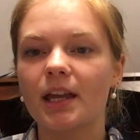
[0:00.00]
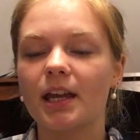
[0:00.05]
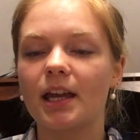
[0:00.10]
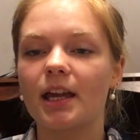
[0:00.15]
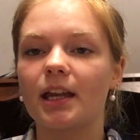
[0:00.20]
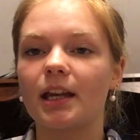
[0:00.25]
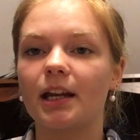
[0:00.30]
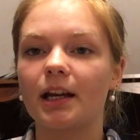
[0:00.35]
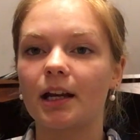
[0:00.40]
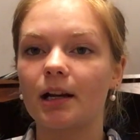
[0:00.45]

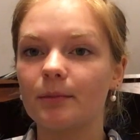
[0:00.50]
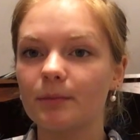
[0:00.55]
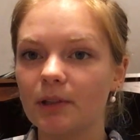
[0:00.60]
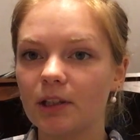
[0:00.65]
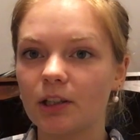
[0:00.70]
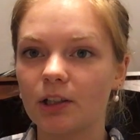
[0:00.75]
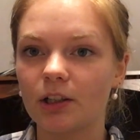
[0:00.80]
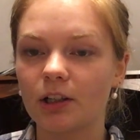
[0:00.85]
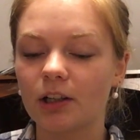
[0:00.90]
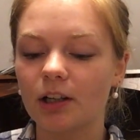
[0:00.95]
And I come
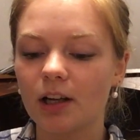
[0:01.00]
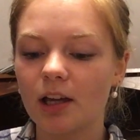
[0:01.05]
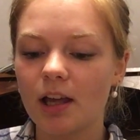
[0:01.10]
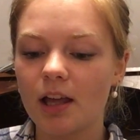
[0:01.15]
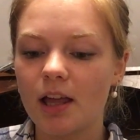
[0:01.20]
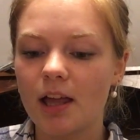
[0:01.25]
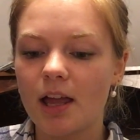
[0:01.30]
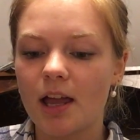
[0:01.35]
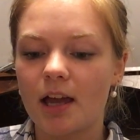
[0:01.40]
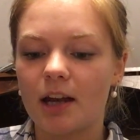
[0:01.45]
here
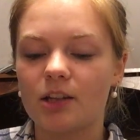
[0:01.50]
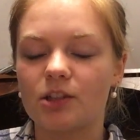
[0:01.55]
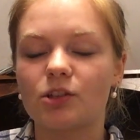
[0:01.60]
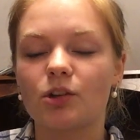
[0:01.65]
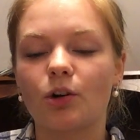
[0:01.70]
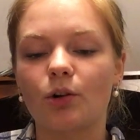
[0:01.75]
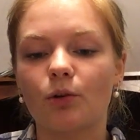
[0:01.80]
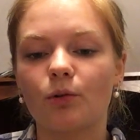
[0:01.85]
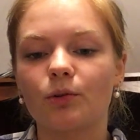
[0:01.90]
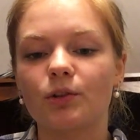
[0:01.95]
and I
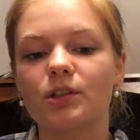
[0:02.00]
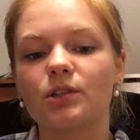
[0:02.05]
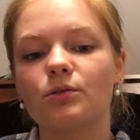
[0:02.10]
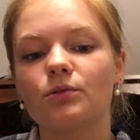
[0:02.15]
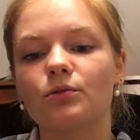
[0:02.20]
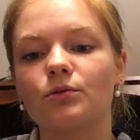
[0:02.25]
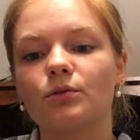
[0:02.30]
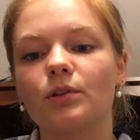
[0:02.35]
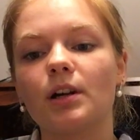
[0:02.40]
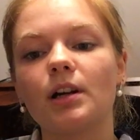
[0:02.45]
start going
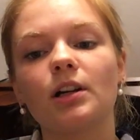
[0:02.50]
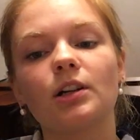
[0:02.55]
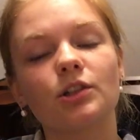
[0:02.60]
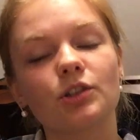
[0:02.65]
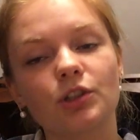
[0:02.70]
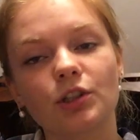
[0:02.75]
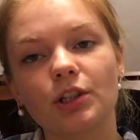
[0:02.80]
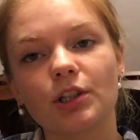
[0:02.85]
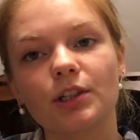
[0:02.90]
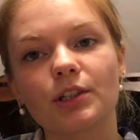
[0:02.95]
to
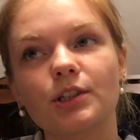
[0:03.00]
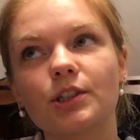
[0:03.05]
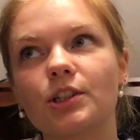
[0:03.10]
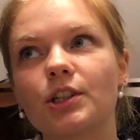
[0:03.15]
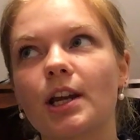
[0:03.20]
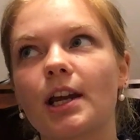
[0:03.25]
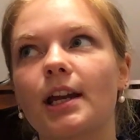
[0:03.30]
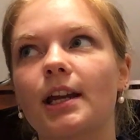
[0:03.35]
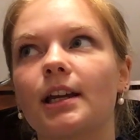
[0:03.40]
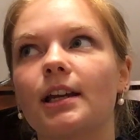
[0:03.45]
church,
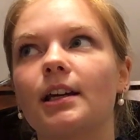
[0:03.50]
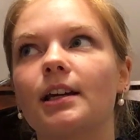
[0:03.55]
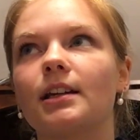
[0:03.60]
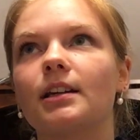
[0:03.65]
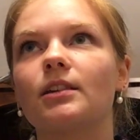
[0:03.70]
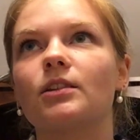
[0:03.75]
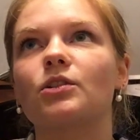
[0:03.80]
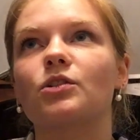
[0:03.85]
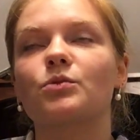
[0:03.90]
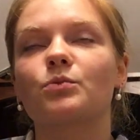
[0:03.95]

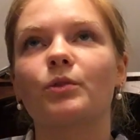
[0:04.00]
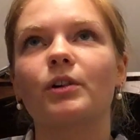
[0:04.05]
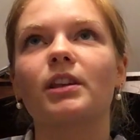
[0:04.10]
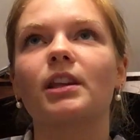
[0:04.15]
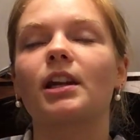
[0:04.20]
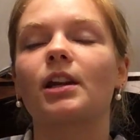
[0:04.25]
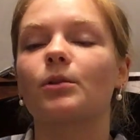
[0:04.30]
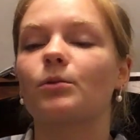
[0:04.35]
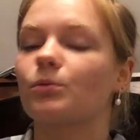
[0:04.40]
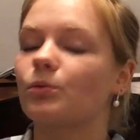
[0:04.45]
and there's one
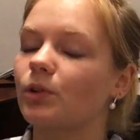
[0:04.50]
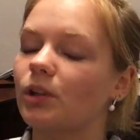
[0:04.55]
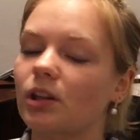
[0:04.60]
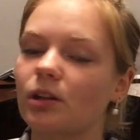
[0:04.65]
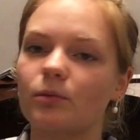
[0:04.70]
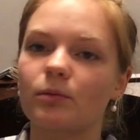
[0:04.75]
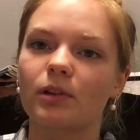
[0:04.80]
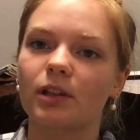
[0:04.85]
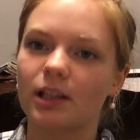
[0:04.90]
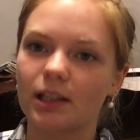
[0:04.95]
that I
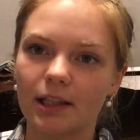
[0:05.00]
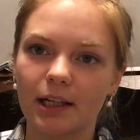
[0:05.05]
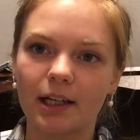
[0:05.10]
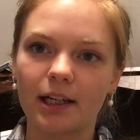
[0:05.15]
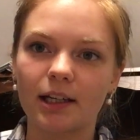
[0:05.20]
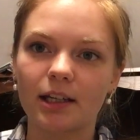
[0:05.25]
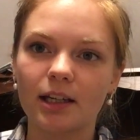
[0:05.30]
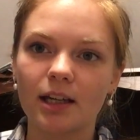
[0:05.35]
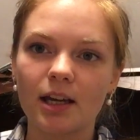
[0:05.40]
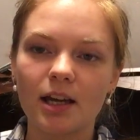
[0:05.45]
really, really
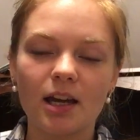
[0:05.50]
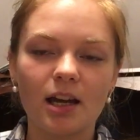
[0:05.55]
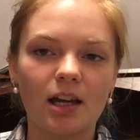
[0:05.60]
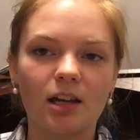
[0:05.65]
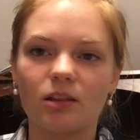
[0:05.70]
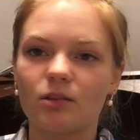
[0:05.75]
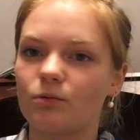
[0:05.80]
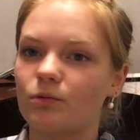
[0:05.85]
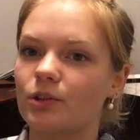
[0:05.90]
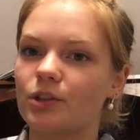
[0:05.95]
like,
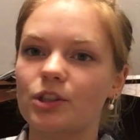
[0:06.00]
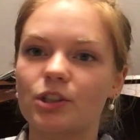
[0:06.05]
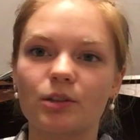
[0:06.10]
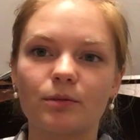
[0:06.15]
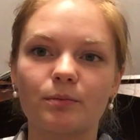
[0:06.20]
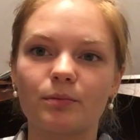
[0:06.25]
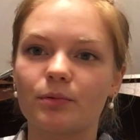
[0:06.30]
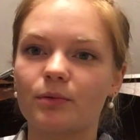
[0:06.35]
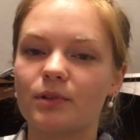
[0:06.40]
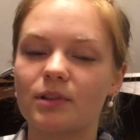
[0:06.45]
and the
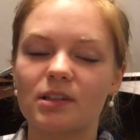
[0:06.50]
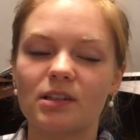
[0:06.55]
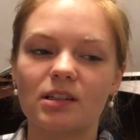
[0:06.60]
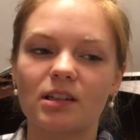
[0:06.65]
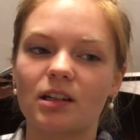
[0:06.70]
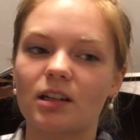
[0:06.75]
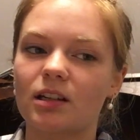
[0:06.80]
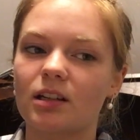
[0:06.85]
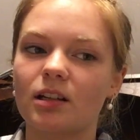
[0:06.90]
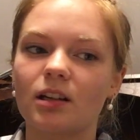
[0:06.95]
worship is
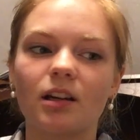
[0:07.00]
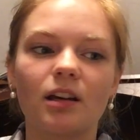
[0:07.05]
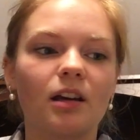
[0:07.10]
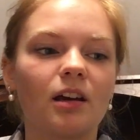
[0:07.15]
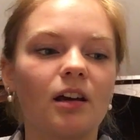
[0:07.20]
like,